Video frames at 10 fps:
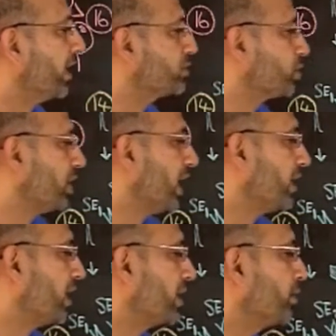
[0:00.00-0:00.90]
and so
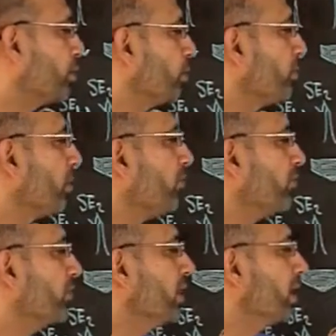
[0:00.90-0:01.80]
that a group
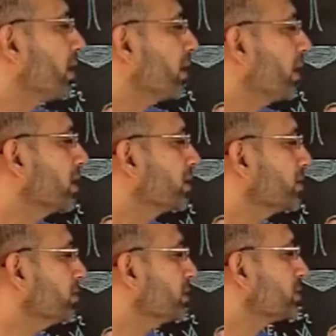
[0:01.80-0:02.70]
of interlinked
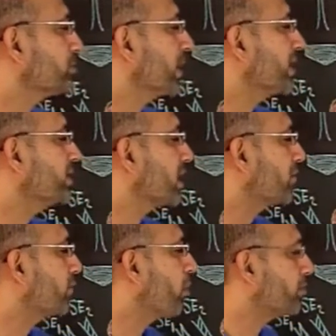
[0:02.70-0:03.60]
spines
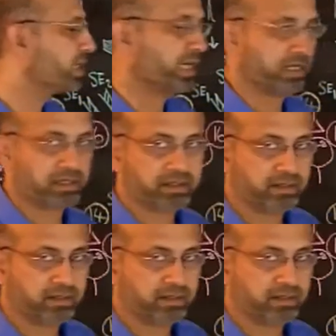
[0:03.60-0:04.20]
are formed here.